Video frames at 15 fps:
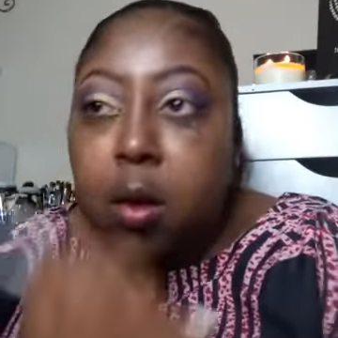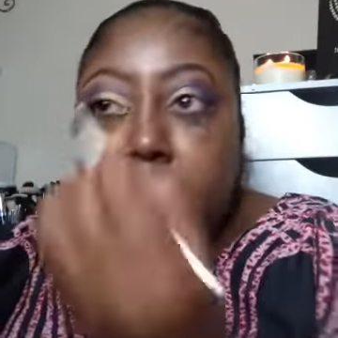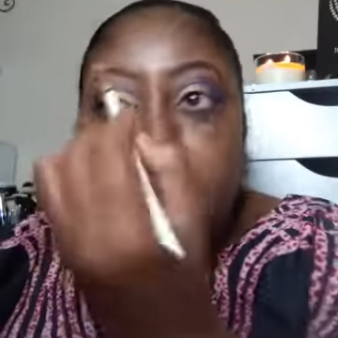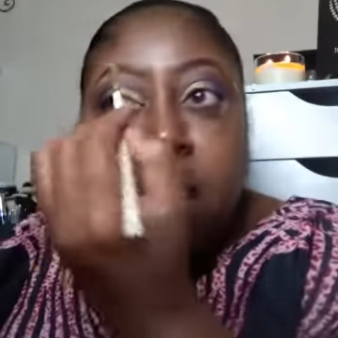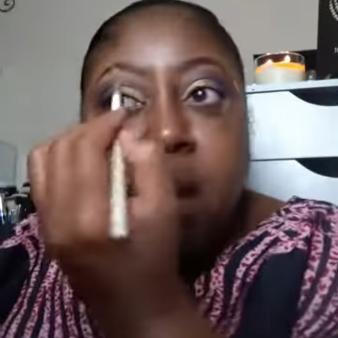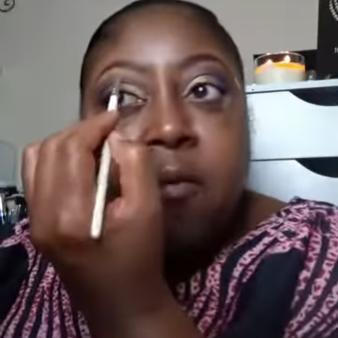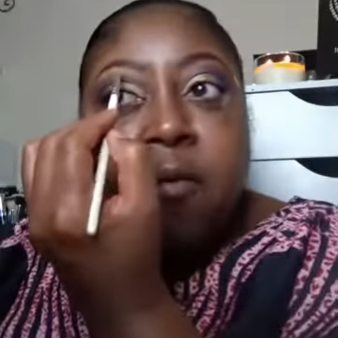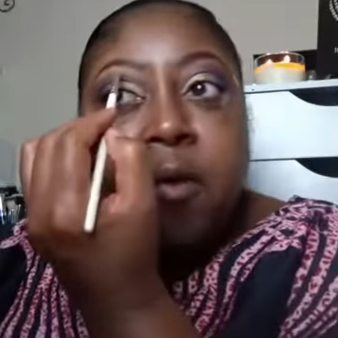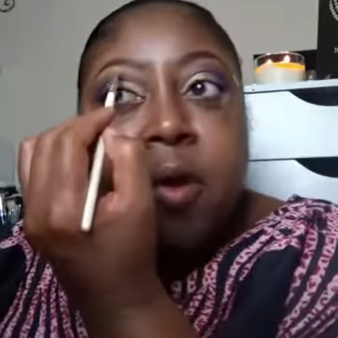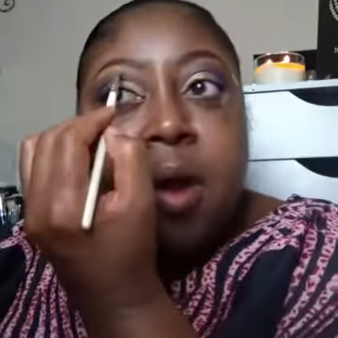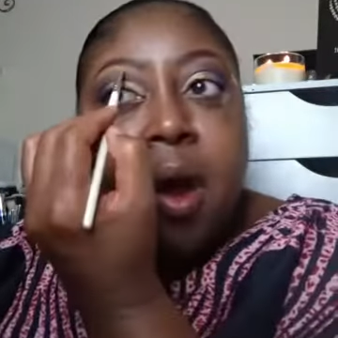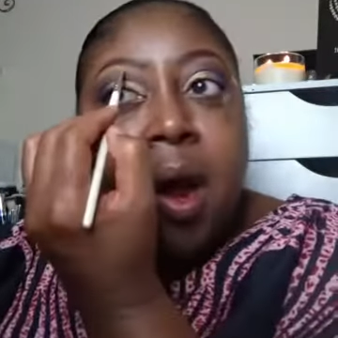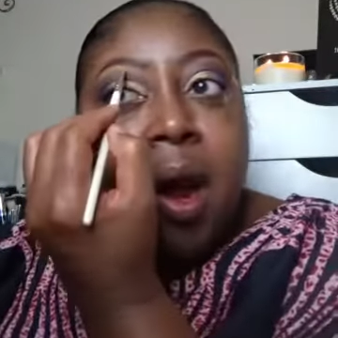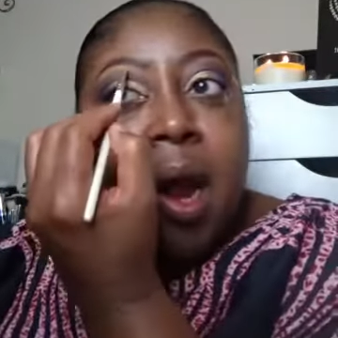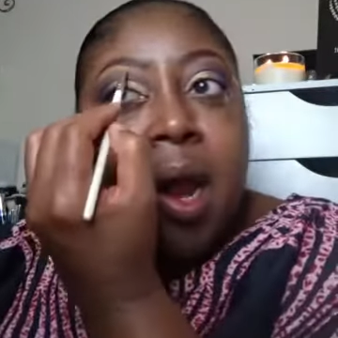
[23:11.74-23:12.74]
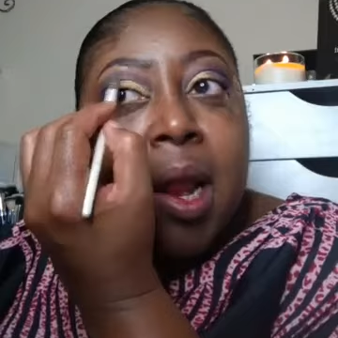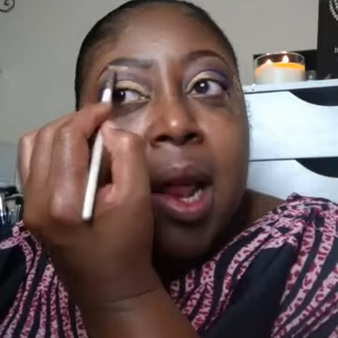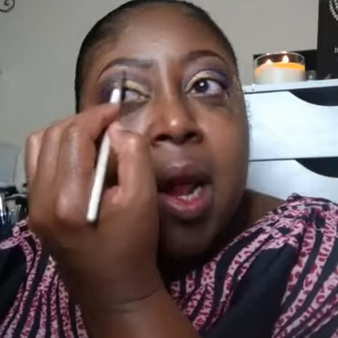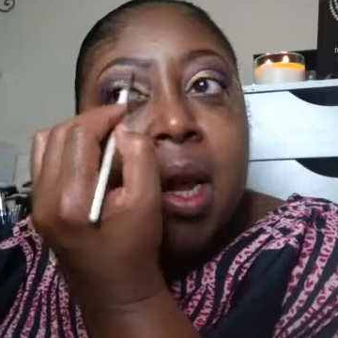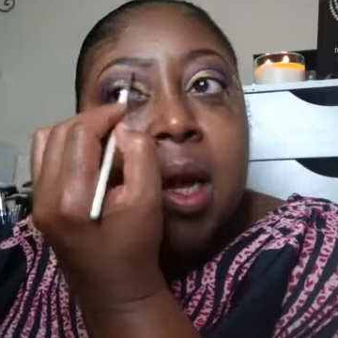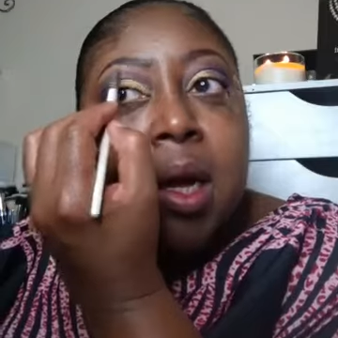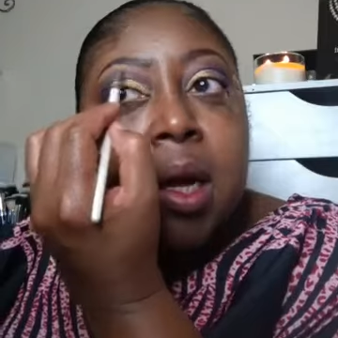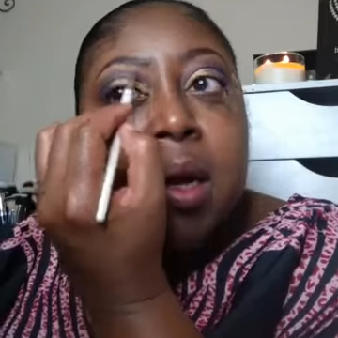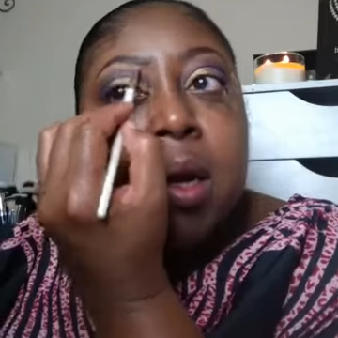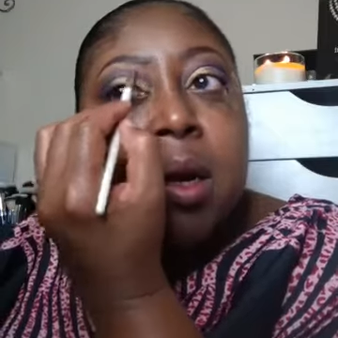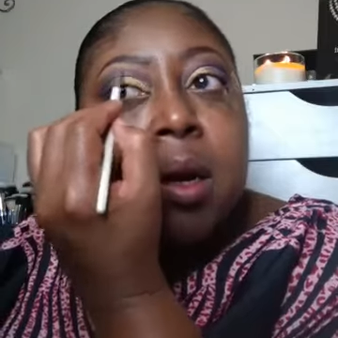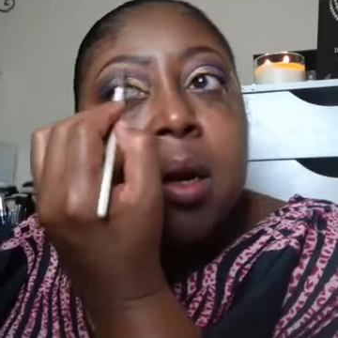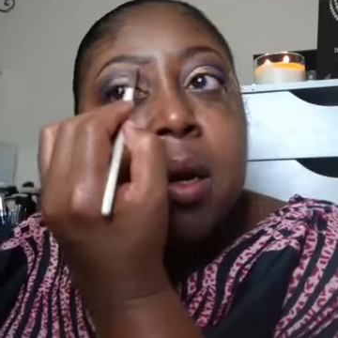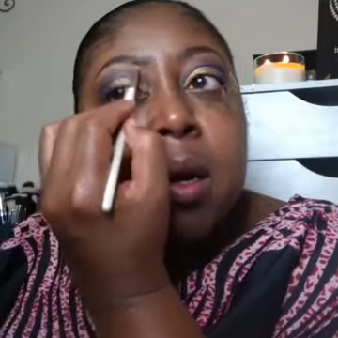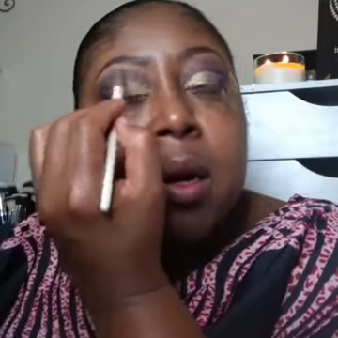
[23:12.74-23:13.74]
And for your highlight color,
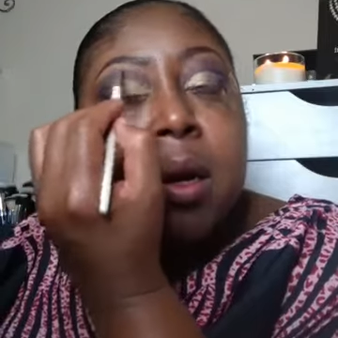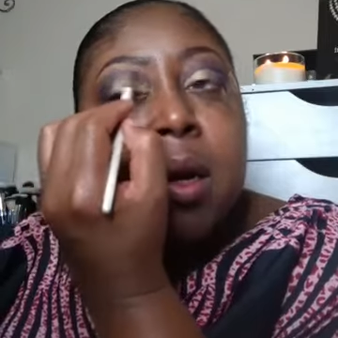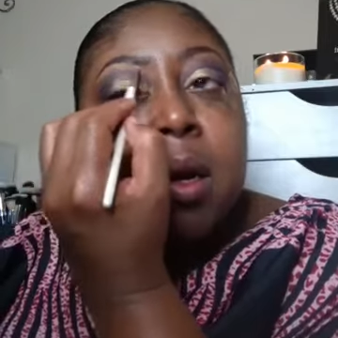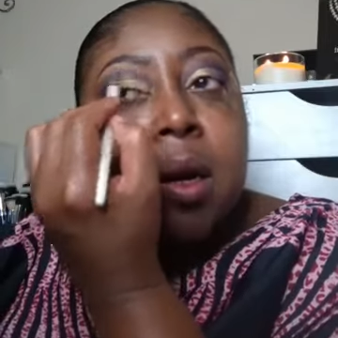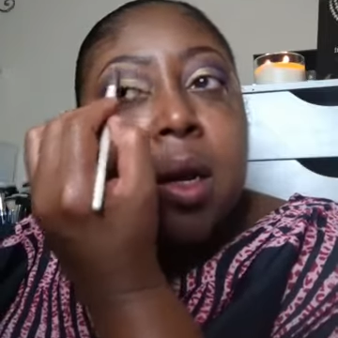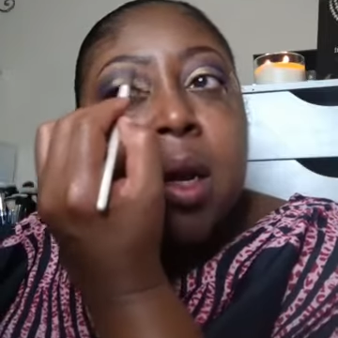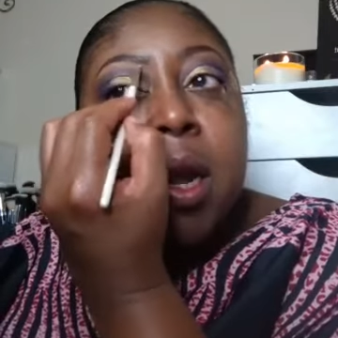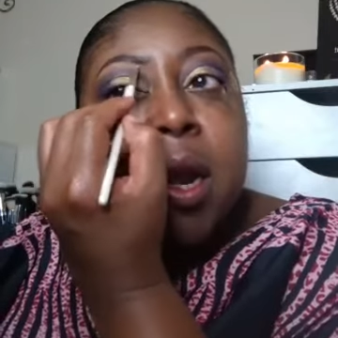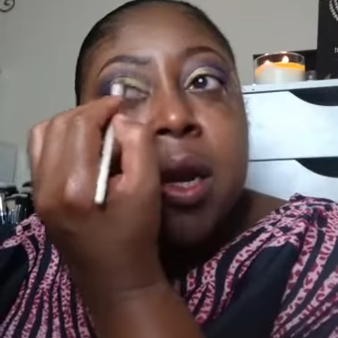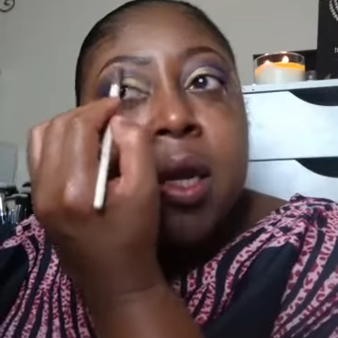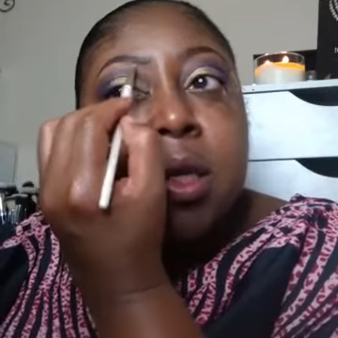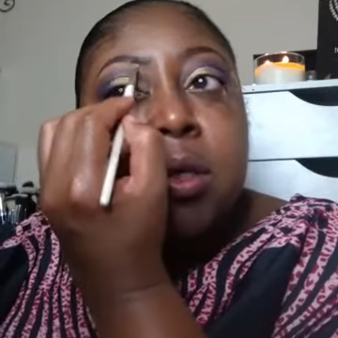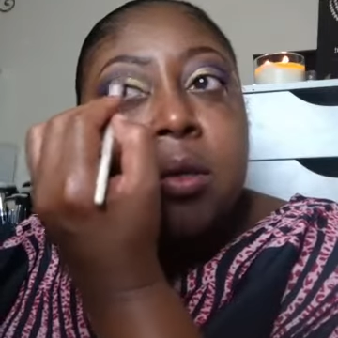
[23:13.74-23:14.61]
ladies,